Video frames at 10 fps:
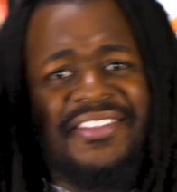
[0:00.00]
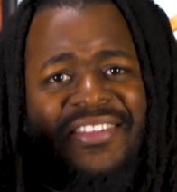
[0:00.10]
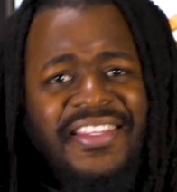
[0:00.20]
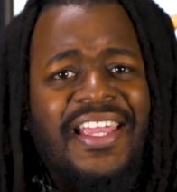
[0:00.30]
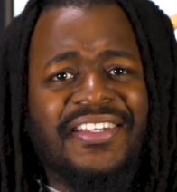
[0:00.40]

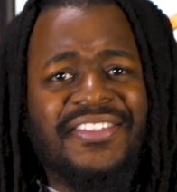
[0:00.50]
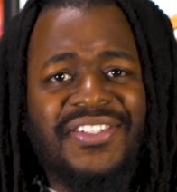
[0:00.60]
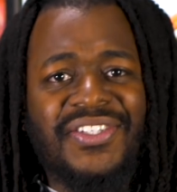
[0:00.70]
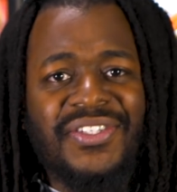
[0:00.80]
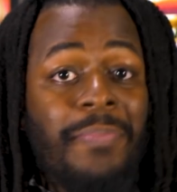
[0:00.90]

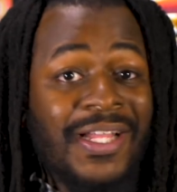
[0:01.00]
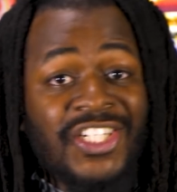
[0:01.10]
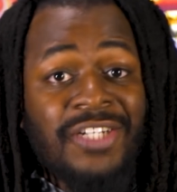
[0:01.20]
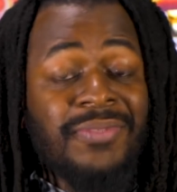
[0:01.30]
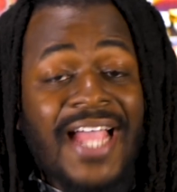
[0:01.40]
things.
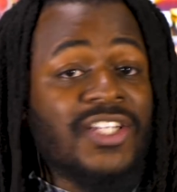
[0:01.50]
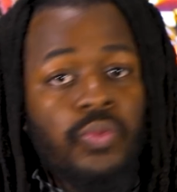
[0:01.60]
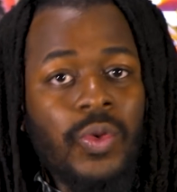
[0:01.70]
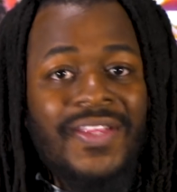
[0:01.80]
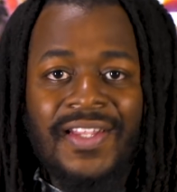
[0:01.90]
Pendulum decks
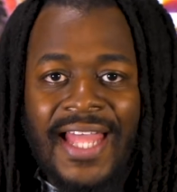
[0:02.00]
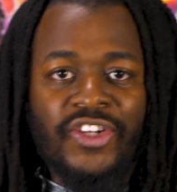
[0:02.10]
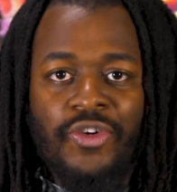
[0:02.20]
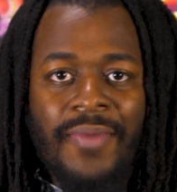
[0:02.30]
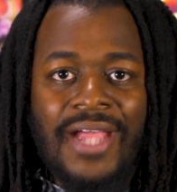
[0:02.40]
with
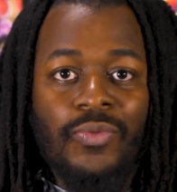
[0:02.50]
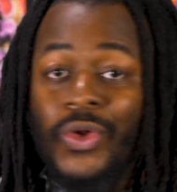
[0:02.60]
Electrumite